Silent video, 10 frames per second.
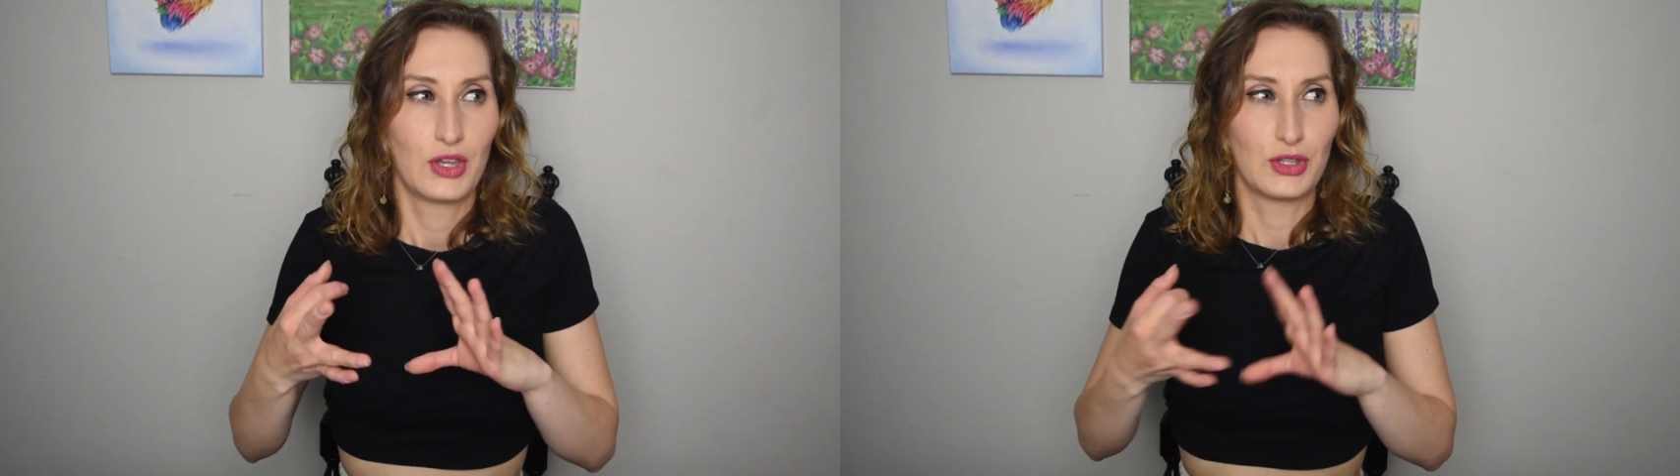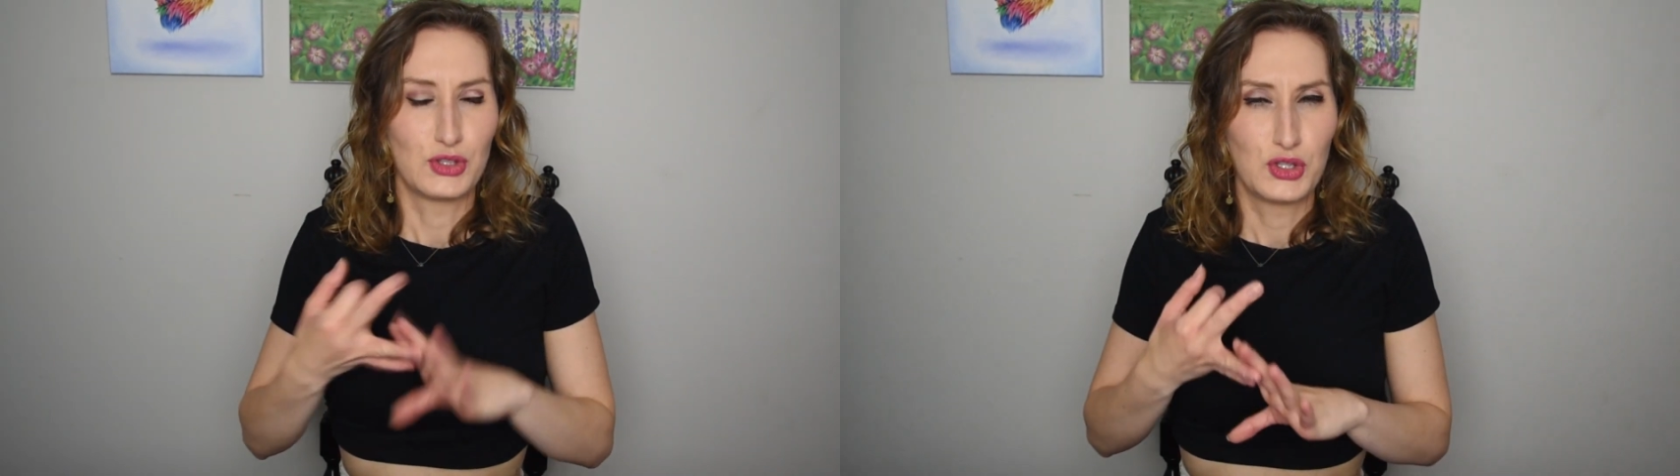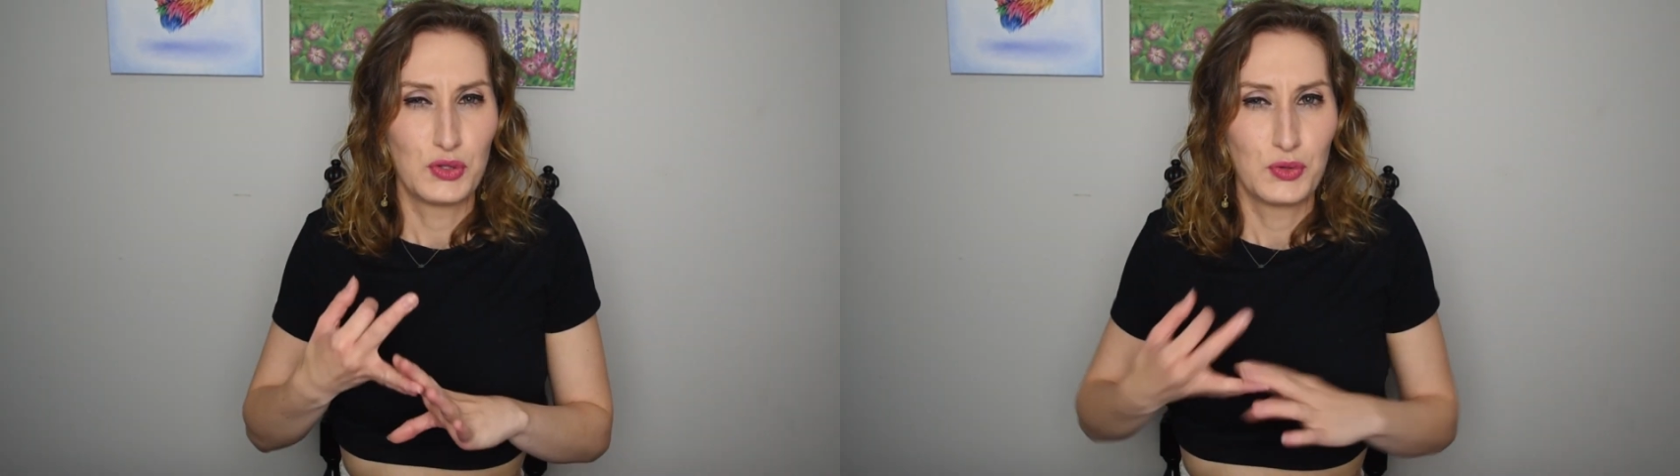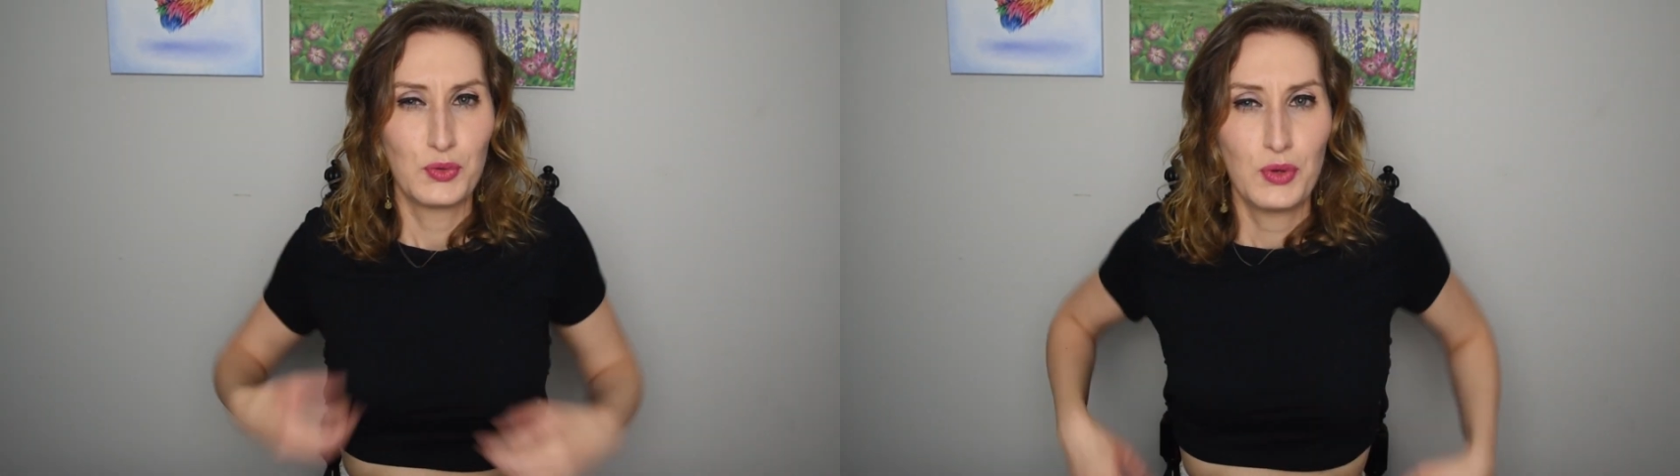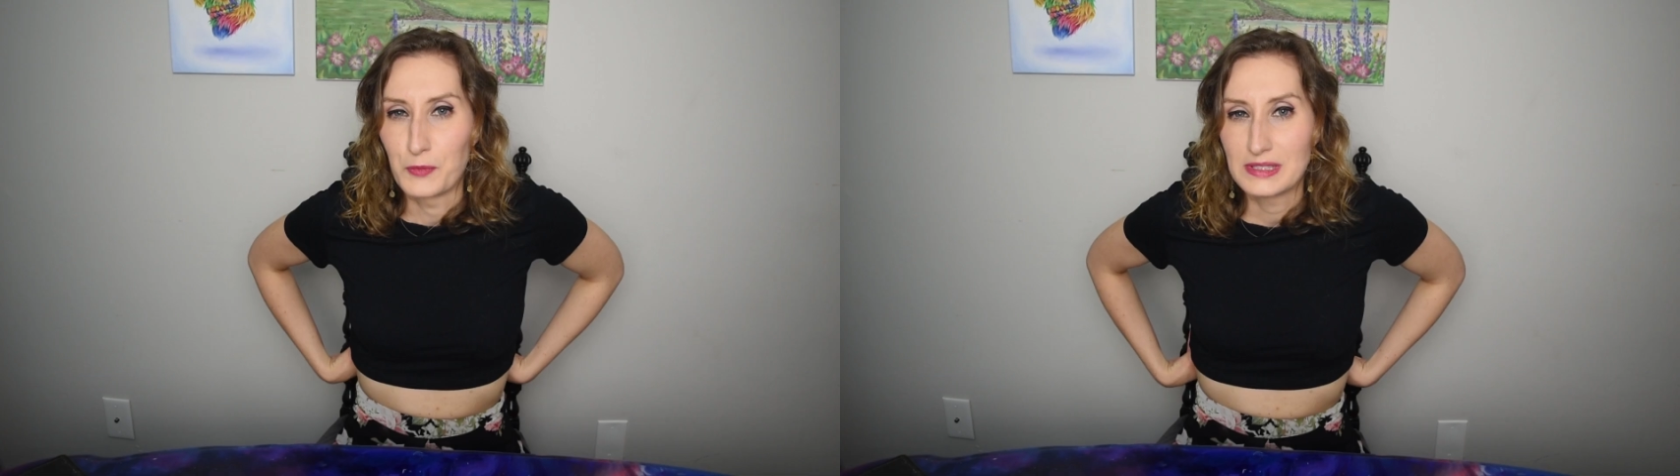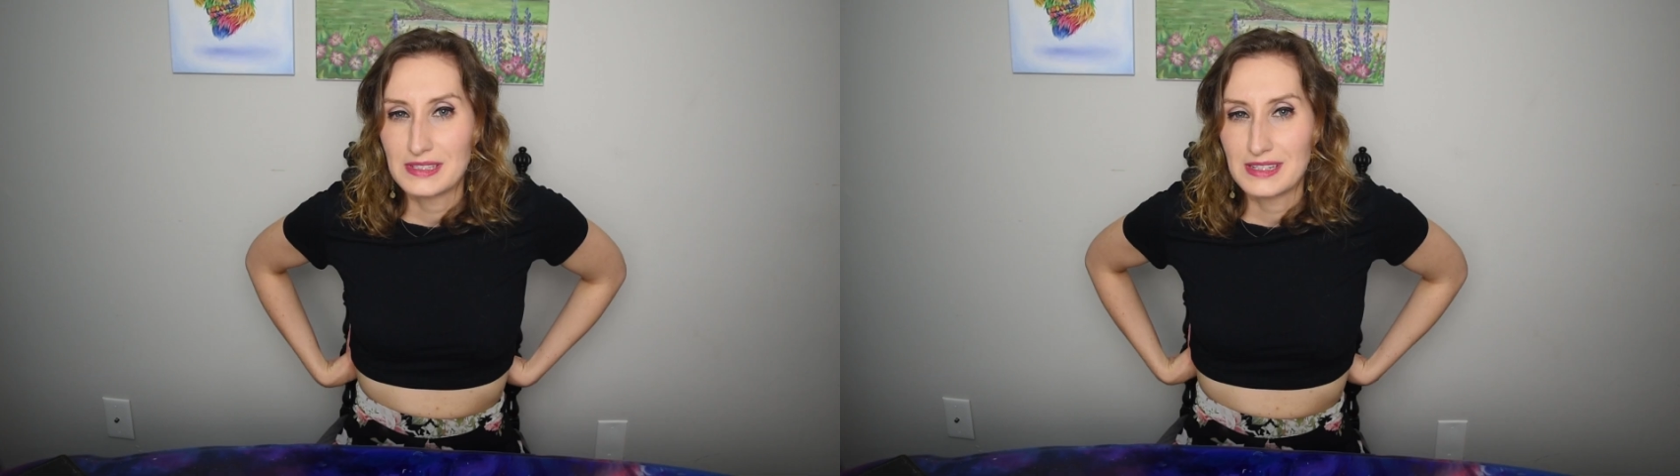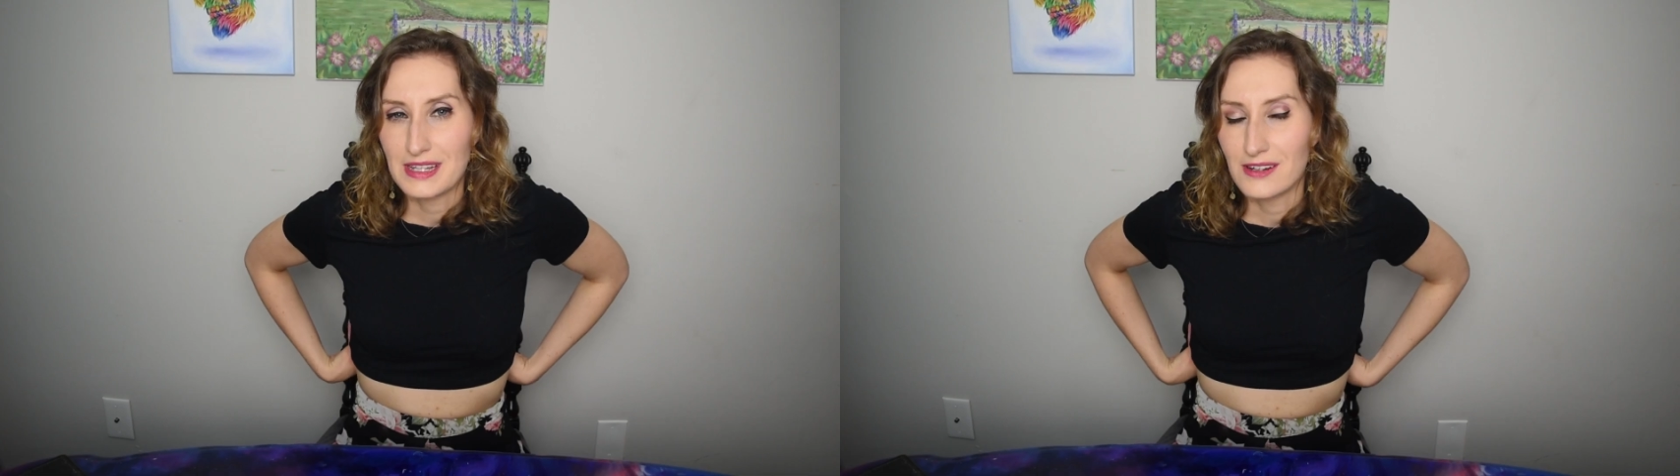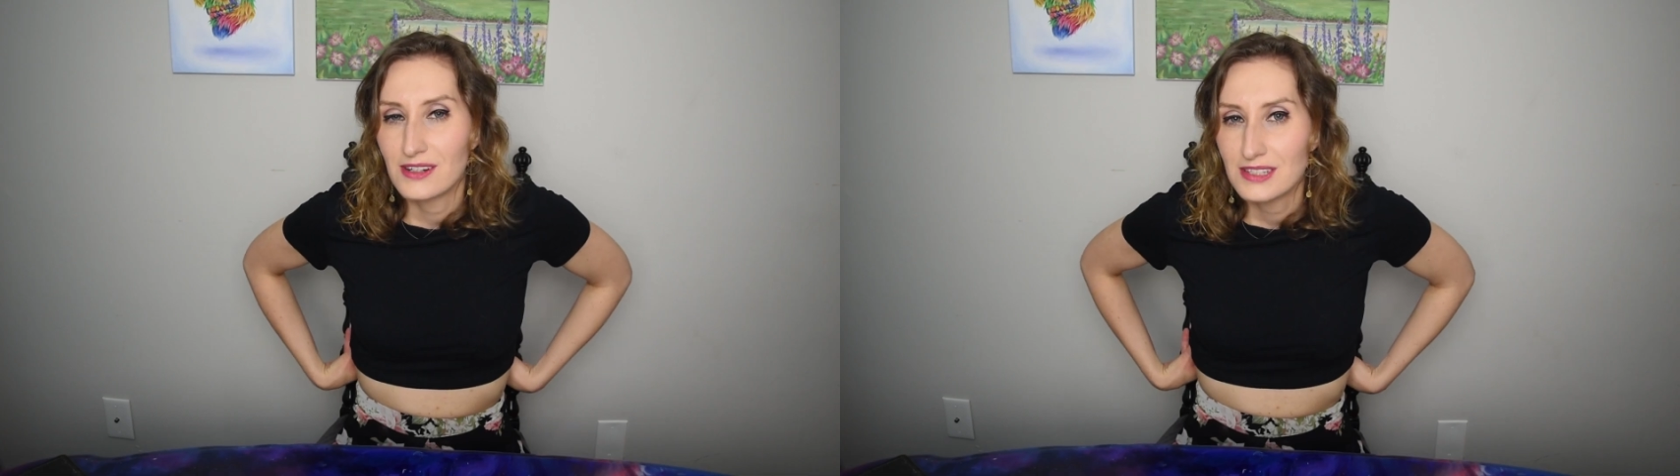and two, wasn't
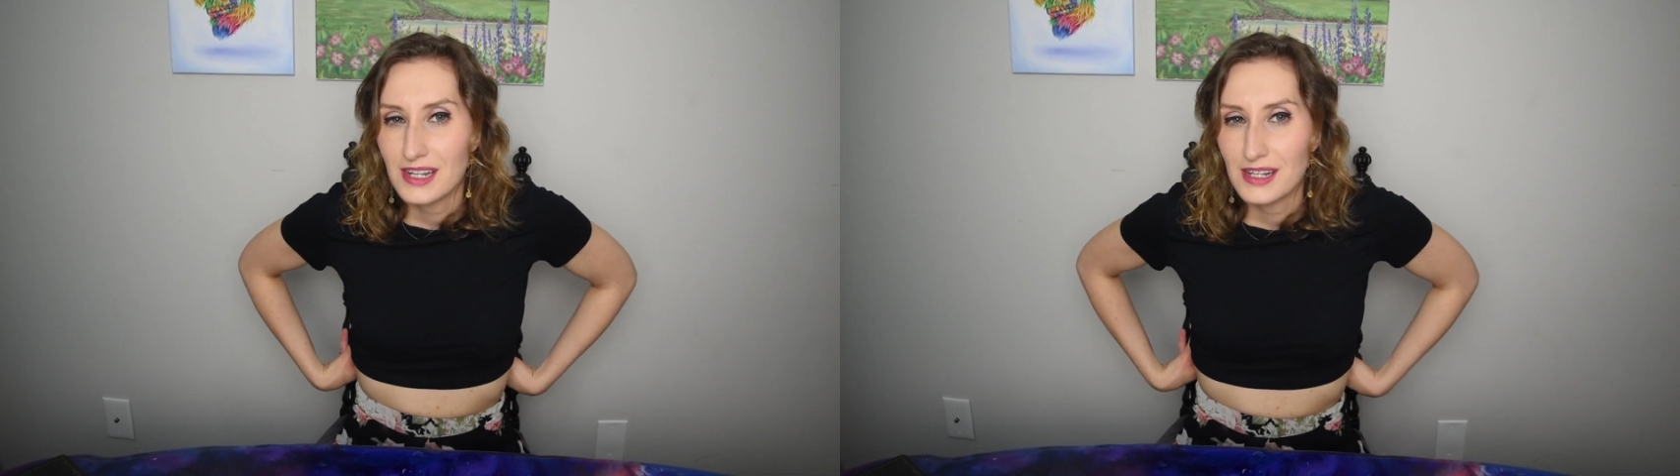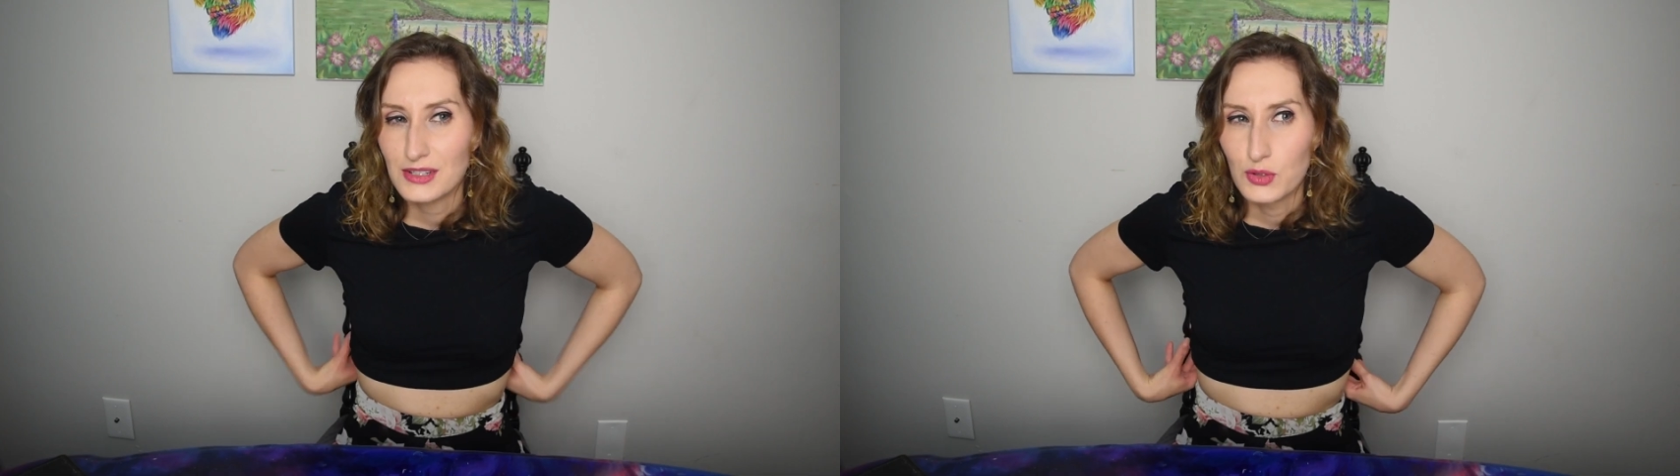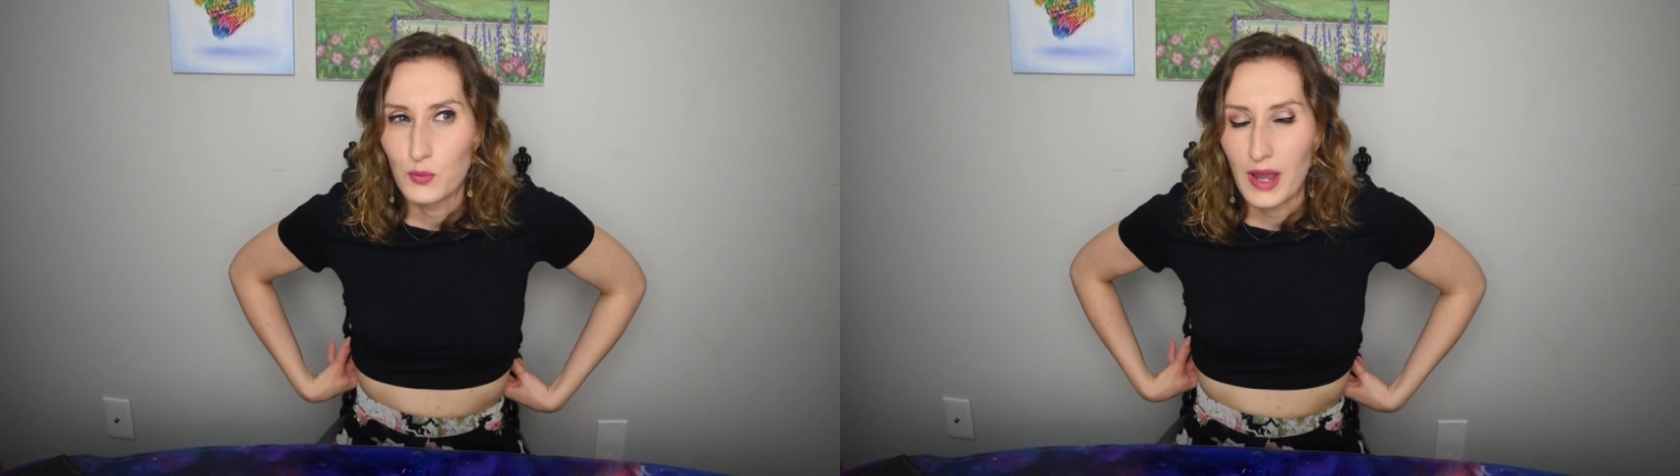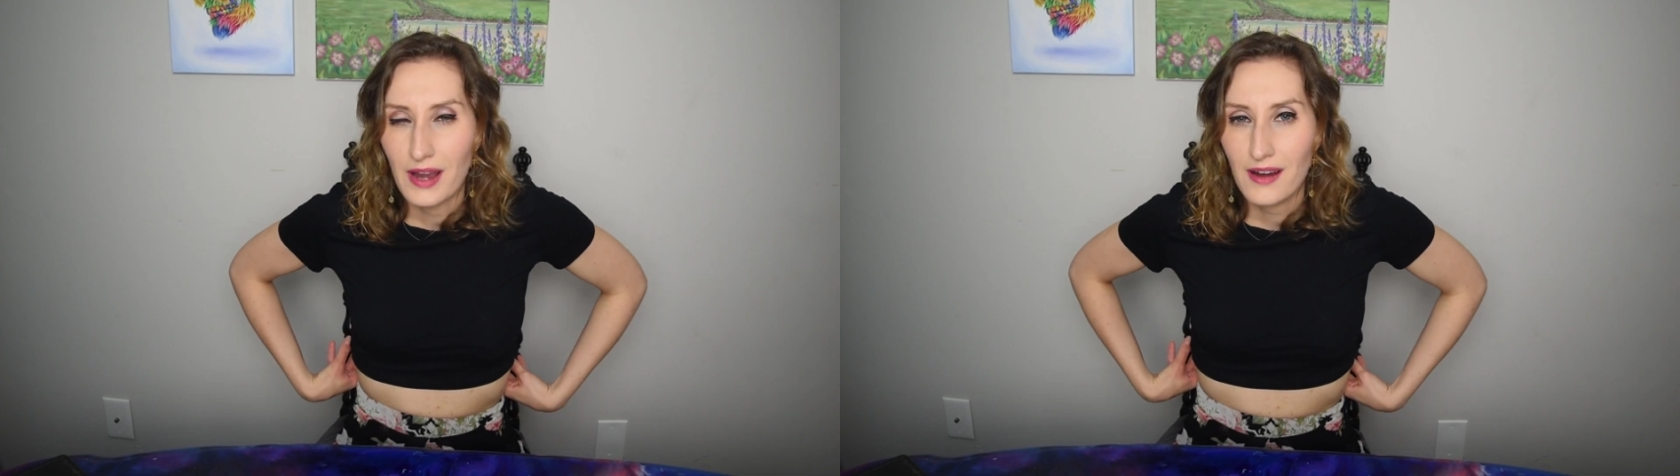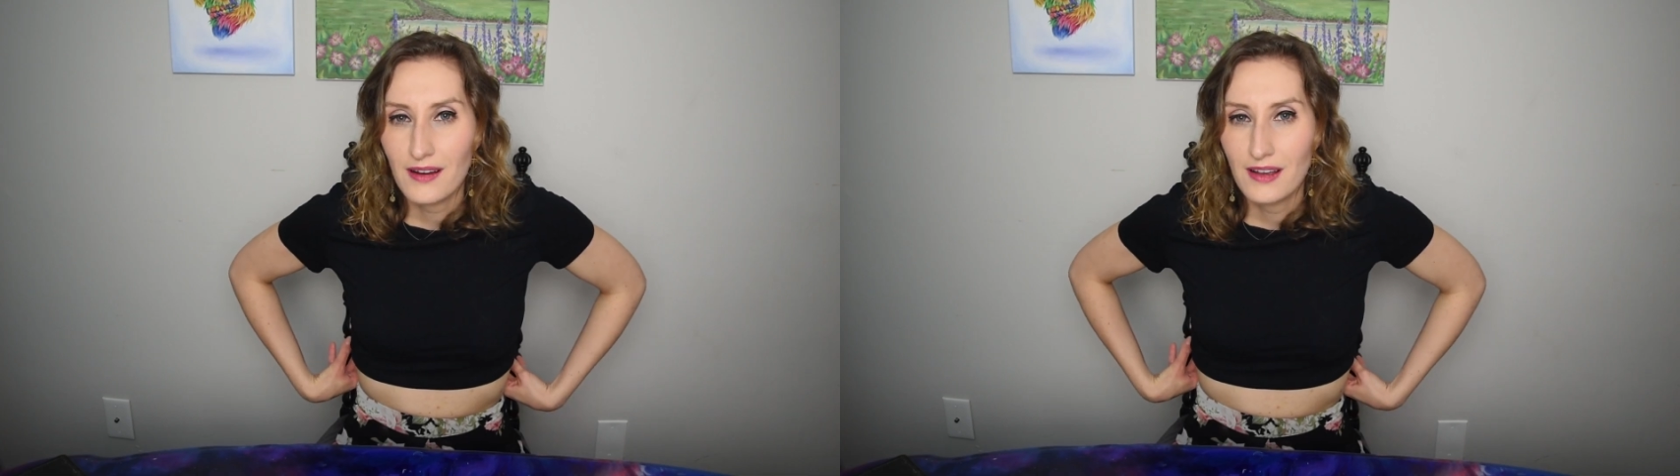irritating to wear,